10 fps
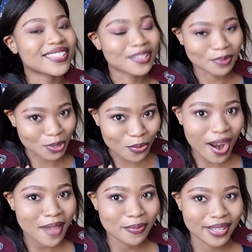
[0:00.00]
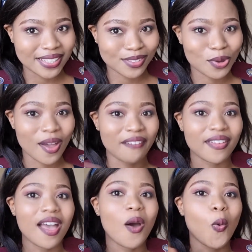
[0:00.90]
subscribers who have
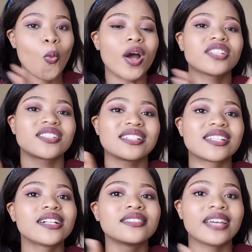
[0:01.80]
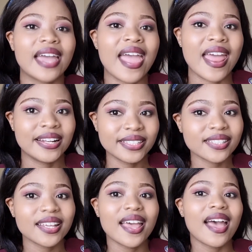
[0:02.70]
watched it till the end.